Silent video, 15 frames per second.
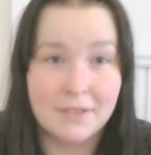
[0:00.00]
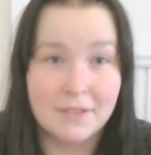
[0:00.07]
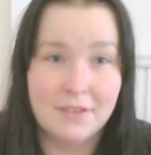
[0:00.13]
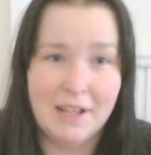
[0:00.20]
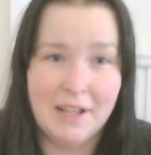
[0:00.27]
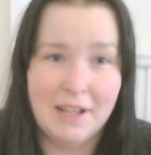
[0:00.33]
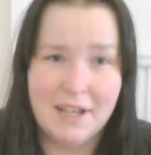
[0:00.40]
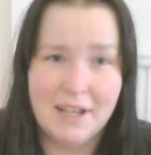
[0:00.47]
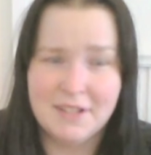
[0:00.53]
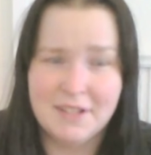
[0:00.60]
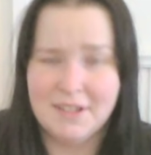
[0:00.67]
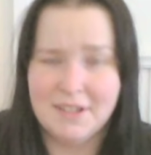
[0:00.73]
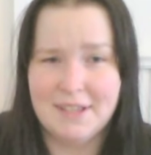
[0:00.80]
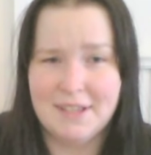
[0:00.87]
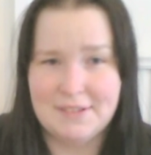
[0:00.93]
The
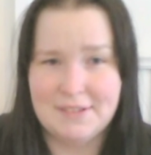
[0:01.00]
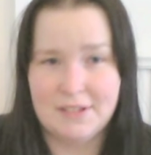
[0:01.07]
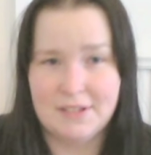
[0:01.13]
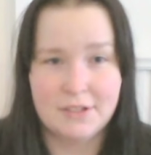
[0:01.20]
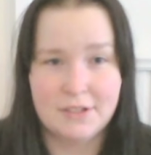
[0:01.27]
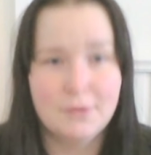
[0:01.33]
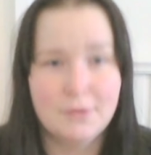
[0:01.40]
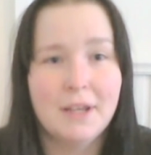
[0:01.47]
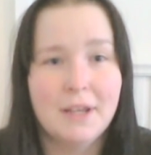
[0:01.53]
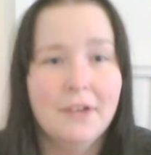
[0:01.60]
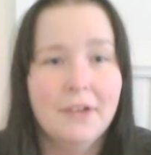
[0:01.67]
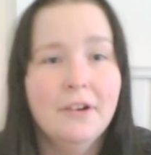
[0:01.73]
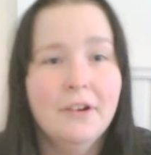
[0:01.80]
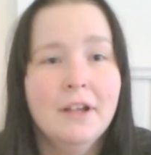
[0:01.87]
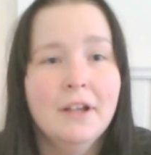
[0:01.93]
lighting isn't as good
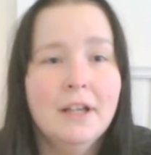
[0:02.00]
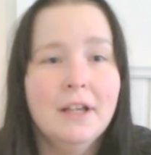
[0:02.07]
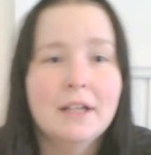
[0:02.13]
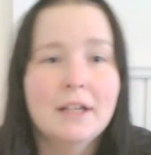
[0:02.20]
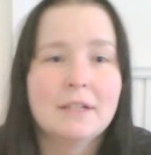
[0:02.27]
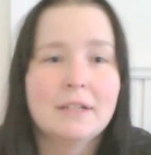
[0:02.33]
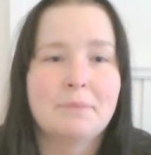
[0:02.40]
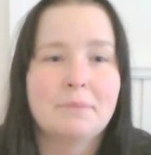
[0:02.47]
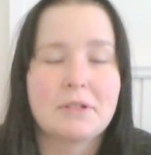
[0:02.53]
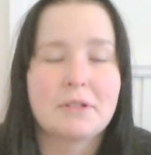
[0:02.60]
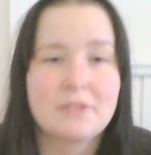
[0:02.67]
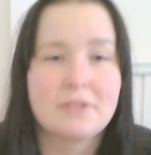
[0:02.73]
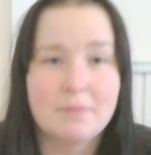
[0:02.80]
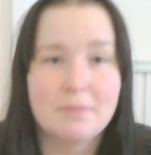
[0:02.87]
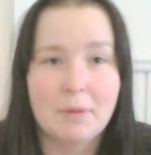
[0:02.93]
here, but
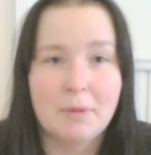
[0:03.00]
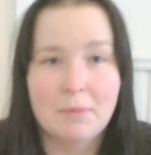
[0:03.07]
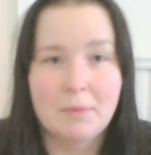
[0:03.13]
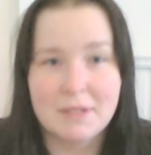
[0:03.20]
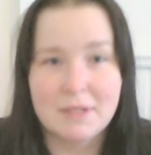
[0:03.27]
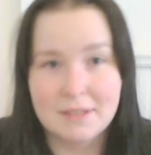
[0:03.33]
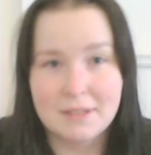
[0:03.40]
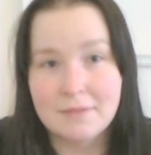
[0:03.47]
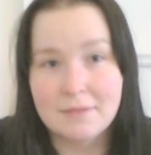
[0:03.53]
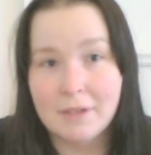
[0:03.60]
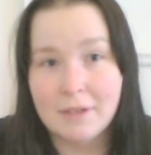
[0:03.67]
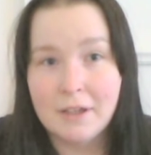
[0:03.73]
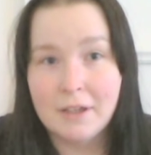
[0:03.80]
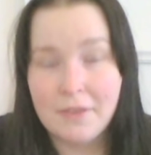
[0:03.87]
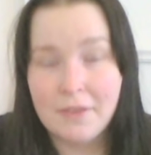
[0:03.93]
the problem is
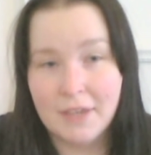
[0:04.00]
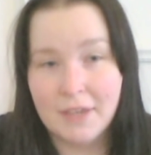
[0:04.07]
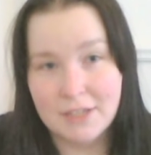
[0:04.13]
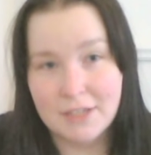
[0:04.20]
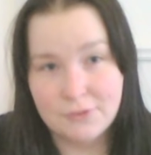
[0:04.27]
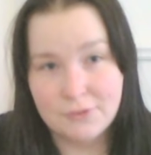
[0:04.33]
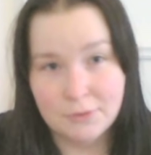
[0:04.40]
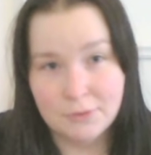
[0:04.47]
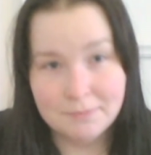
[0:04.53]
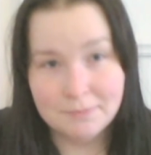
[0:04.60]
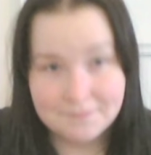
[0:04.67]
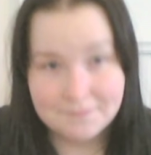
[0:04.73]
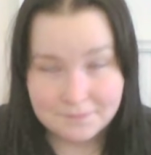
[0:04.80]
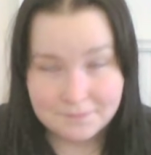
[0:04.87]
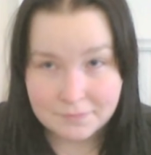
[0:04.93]
the guest room
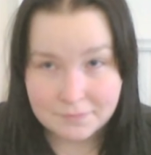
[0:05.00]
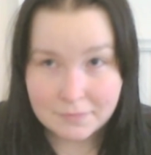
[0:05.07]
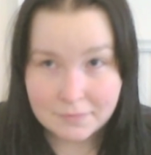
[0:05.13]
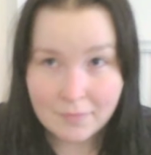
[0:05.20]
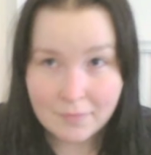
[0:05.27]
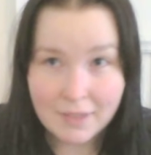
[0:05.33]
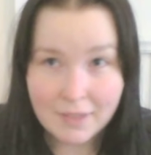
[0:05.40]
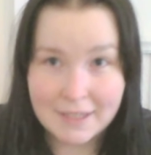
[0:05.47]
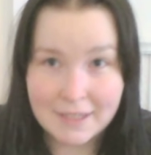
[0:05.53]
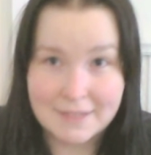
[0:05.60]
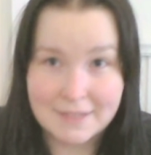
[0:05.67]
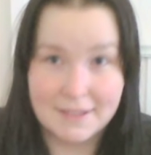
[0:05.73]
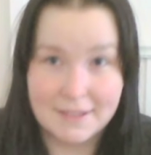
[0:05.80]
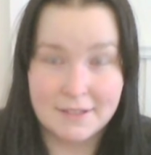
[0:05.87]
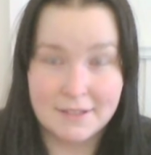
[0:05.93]
is
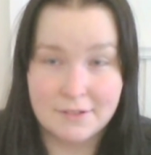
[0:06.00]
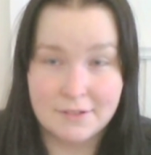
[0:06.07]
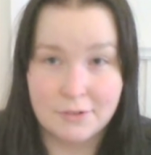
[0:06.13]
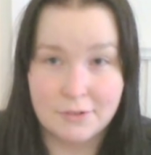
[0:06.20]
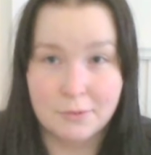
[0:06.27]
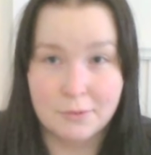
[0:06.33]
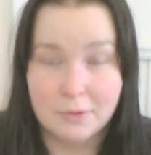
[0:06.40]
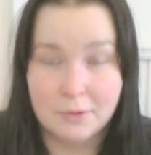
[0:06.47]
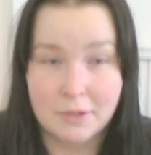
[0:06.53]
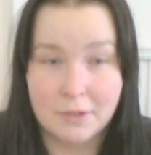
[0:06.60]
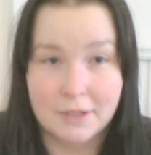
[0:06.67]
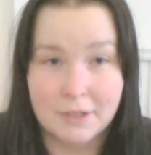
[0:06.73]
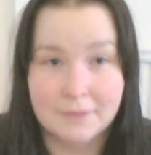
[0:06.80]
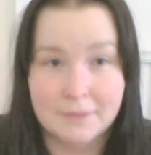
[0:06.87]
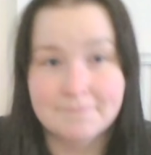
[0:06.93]
next to
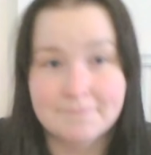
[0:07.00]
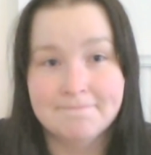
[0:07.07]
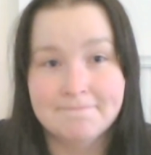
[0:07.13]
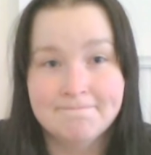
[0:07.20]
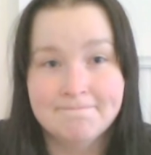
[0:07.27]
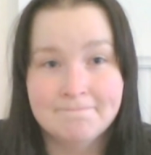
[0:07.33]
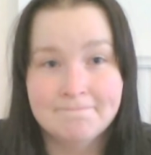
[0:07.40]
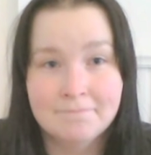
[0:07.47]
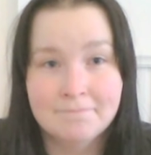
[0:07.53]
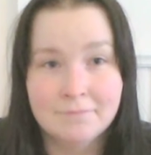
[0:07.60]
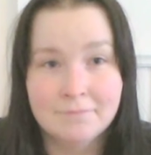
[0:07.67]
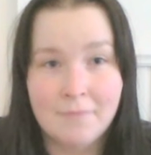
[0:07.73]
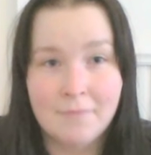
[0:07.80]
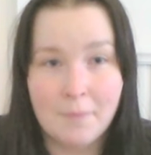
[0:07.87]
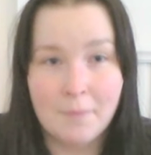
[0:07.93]

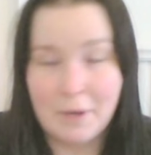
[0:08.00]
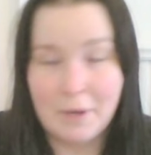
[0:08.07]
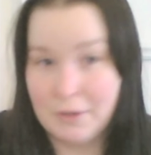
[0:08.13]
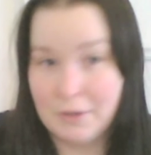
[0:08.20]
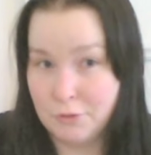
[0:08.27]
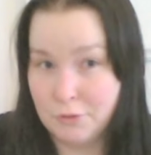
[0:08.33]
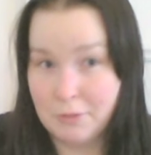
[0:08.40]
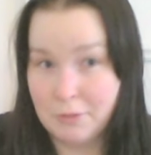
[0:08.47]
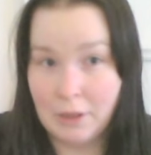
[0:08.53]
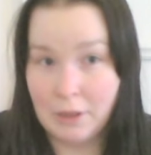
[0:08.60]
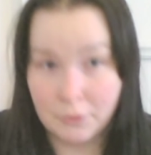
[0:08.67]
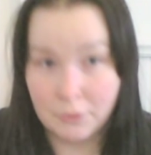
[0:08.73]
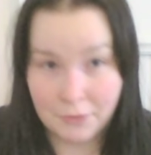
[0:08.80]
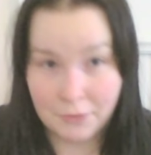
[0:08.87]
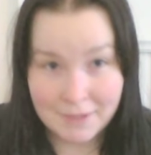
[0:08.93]
where I do the
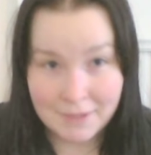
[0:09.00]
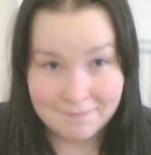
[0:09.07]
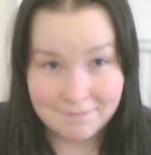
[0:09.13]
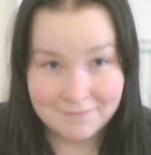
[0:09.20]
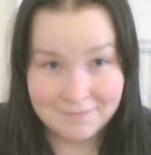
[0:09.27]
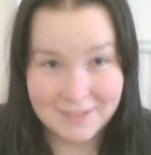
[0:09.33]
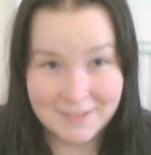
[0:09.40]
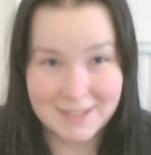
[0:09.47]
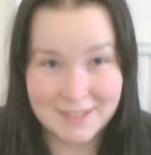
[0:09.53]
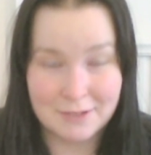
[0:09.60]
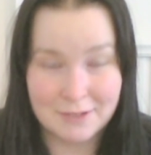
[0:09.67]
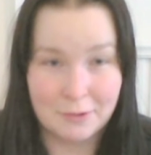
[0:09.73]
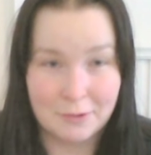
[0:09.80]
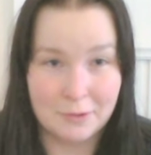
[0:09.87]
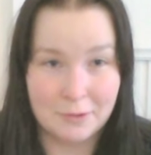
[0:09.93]
laundry,
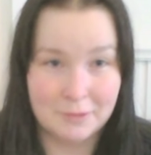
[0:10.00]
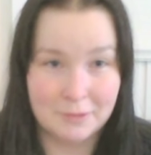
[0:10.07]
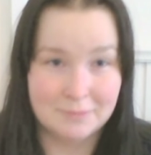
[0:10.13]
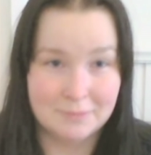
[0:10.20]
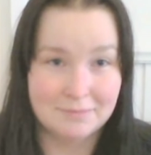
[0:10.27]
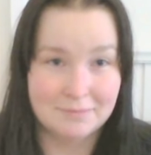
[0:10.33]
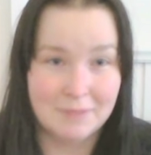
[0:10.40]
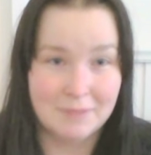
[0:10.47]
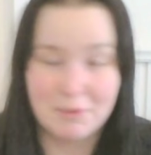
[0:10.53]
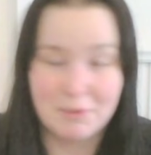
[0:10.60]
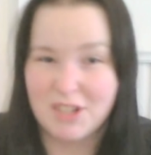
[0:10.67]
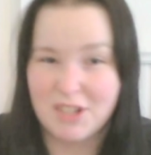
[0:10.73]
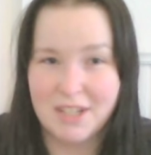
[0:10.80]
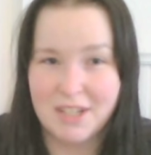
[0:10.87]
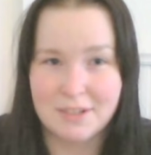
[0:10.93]
so the
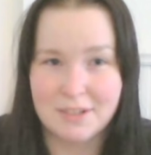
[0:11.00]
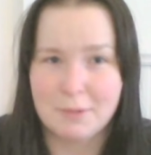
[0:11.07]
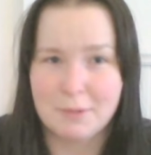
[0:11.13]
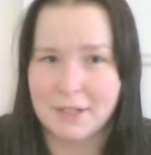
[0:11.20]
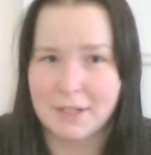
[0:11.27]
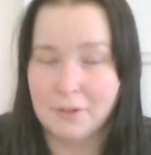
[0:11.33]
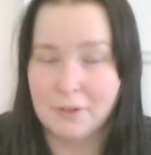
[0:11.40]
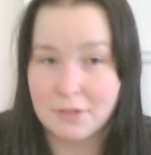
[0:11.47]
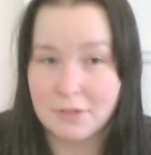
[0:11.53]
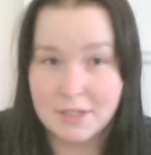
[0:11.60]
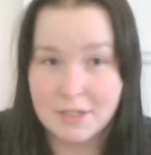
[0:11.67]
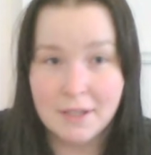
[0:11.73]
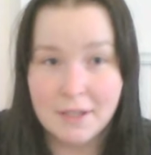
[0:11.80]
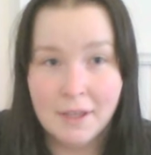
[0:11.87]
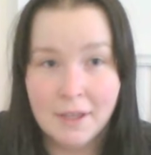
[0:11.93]
machine is quite noisy,